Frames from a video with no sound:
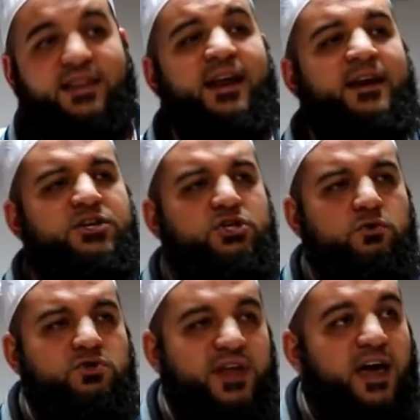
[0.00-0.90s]
In
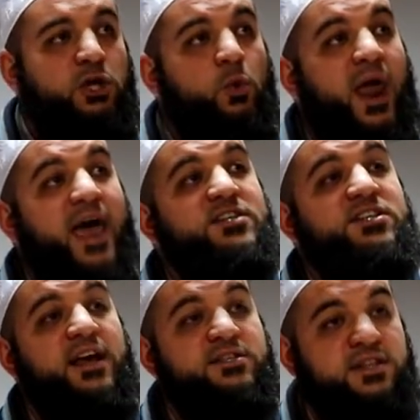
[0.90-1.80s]
addition to that, you will
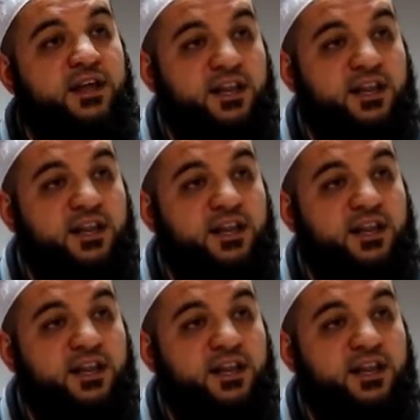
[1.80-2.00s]
enter into the